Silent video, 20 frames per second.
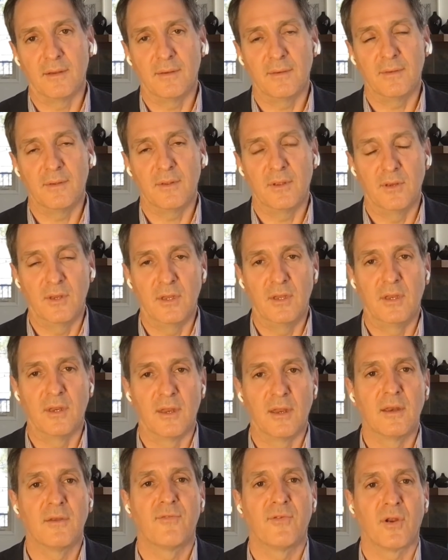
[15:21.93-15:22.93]
you
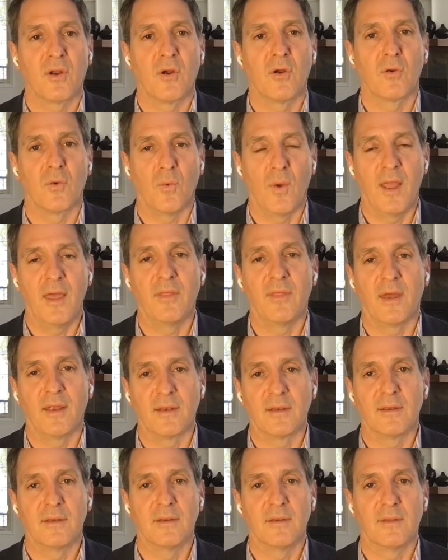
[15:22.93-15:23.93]
need to figure out a way
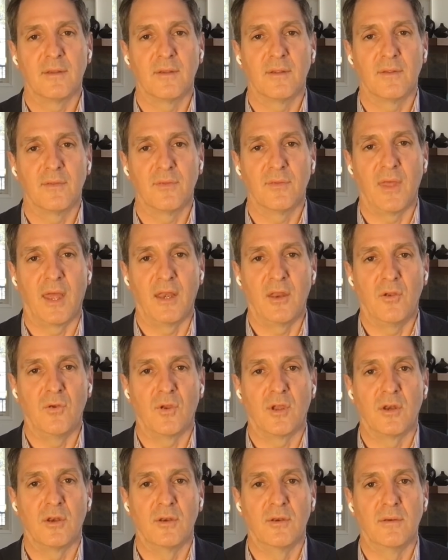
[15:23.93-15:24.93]
that you
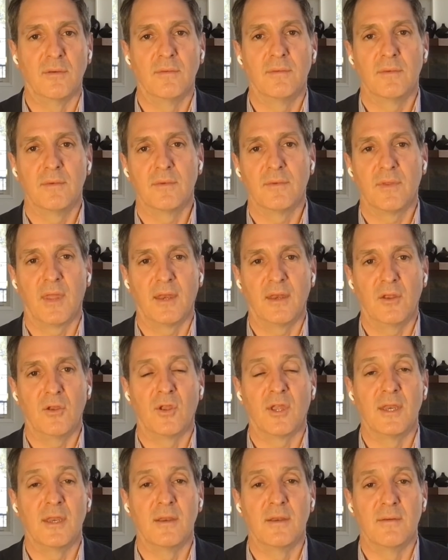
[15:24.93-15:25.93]

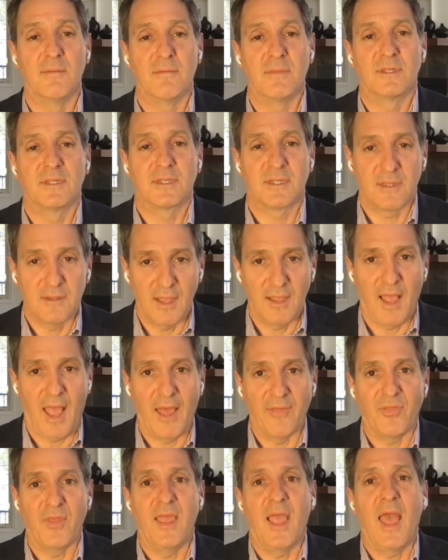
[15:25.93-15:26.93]
can
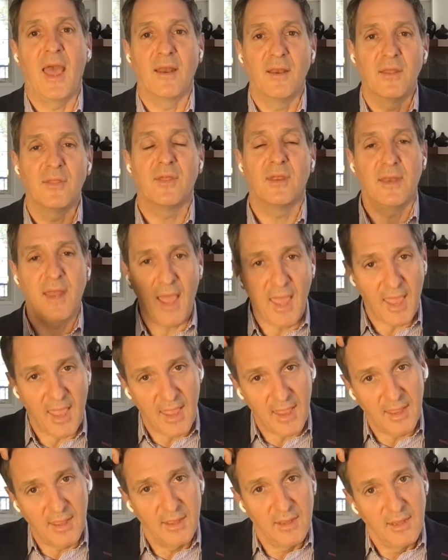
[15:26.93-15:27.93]
at the end of the
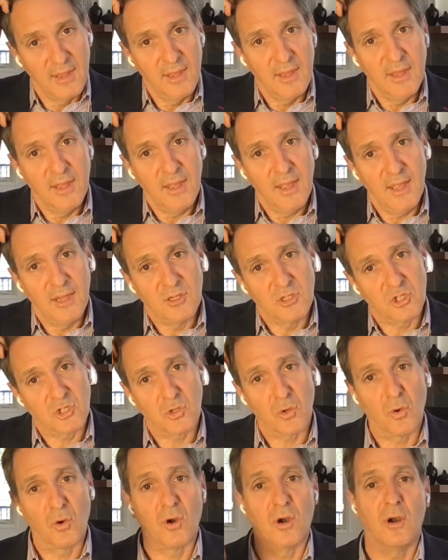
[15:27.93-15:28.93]
day
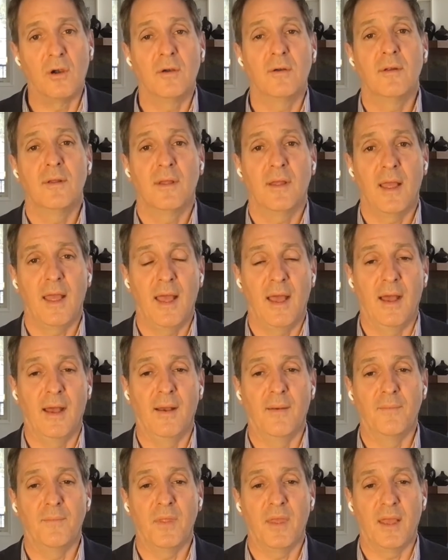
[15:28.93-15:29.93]
ensure
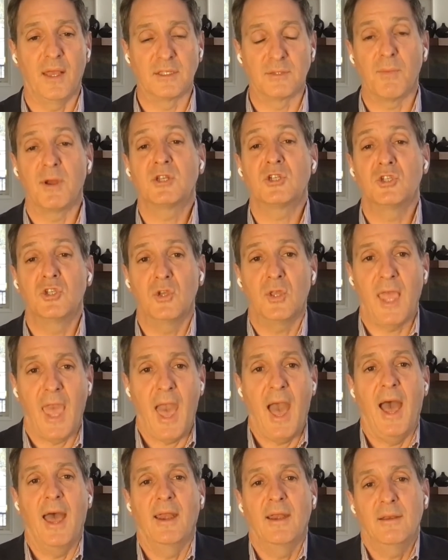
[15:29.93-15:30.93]
as much as you
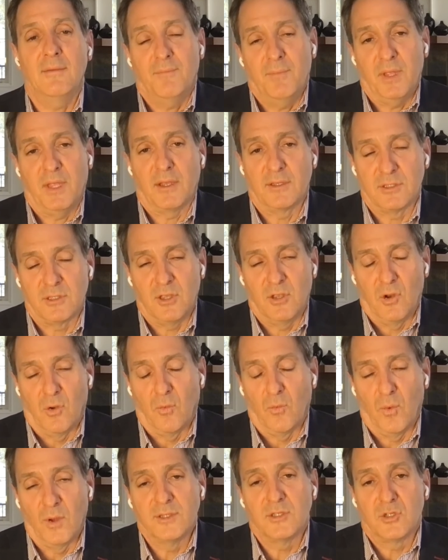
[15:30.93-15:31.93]
can, because
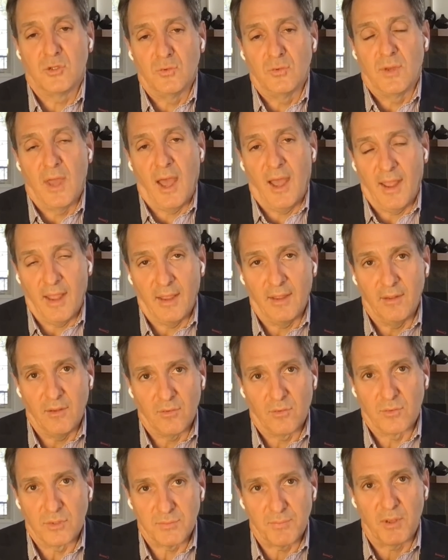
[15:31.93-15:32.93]
once you die,
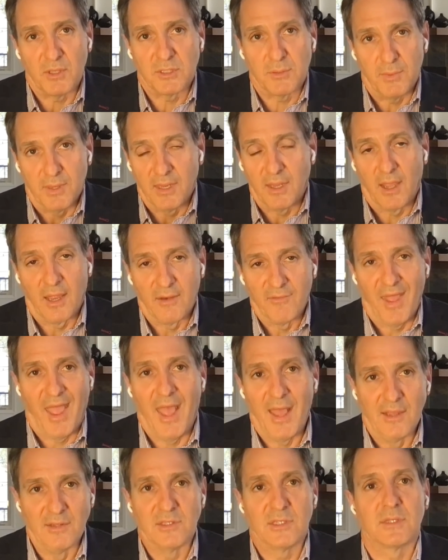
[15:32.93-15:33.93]
your responsibility kind of
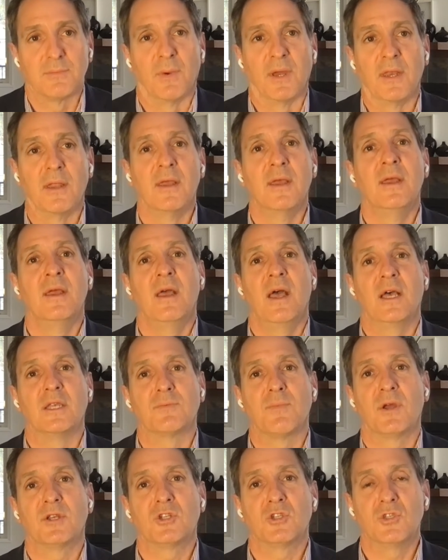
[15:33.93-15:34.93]
ends. But
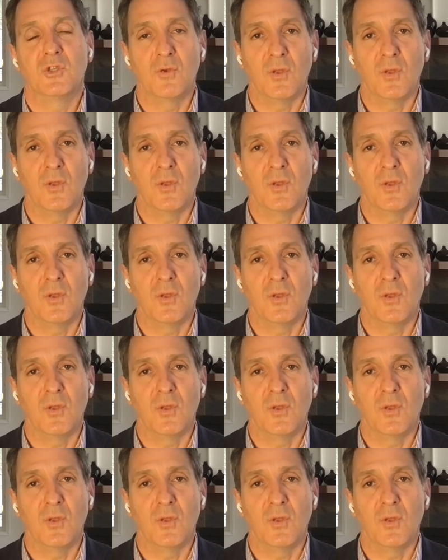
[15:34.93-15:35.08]
as much as you